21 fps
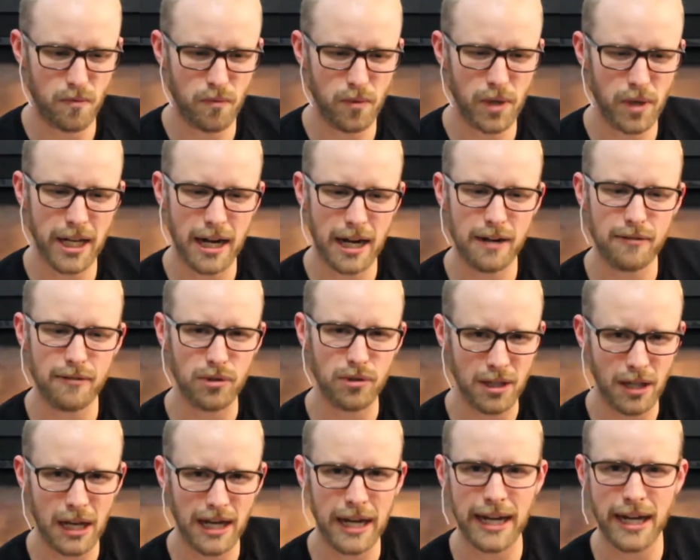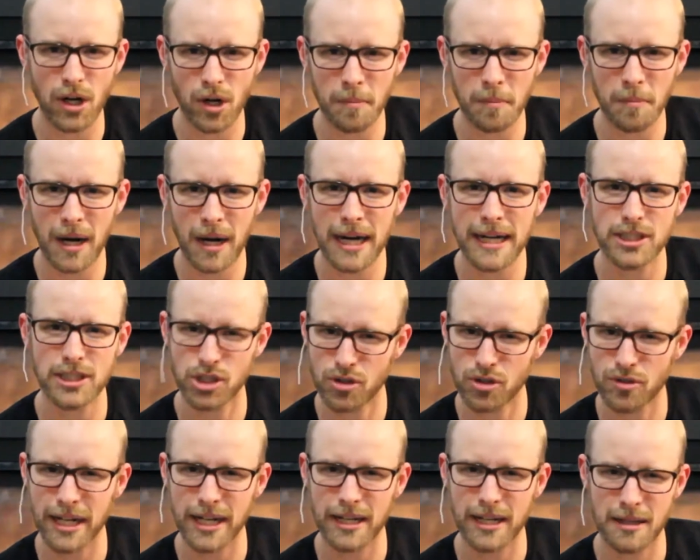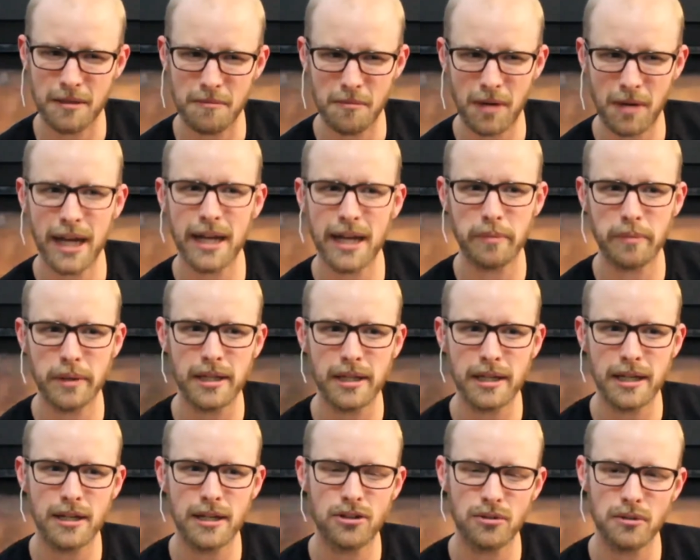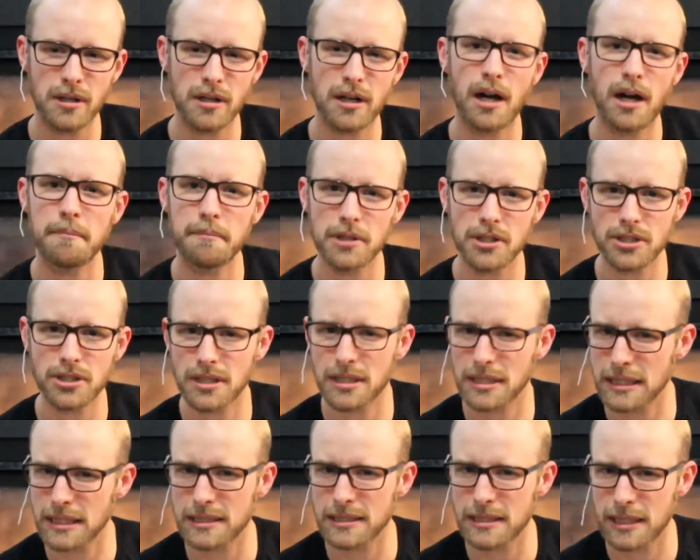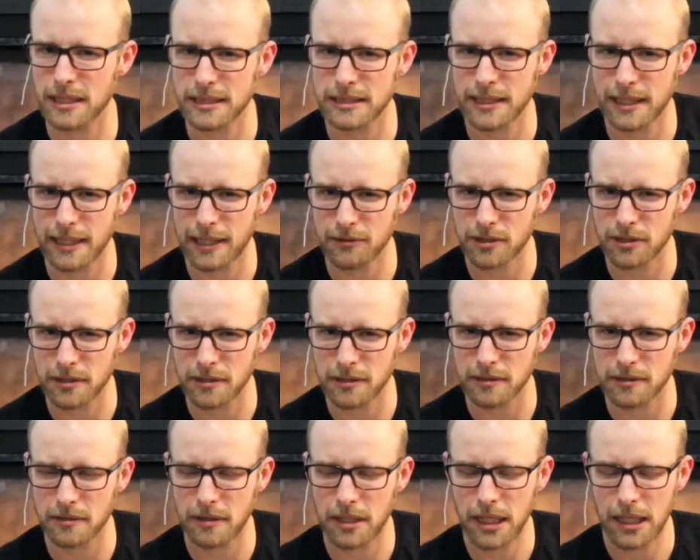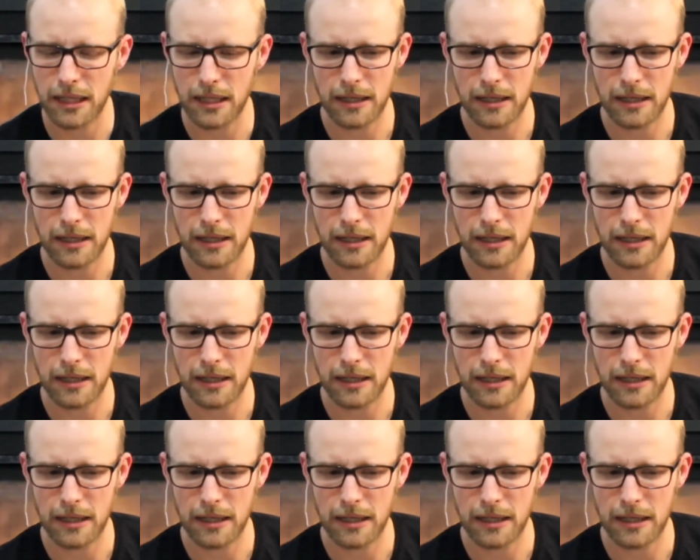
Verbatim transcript: really kind of relying on my strength and my ability to accomplish the things that I set out to do.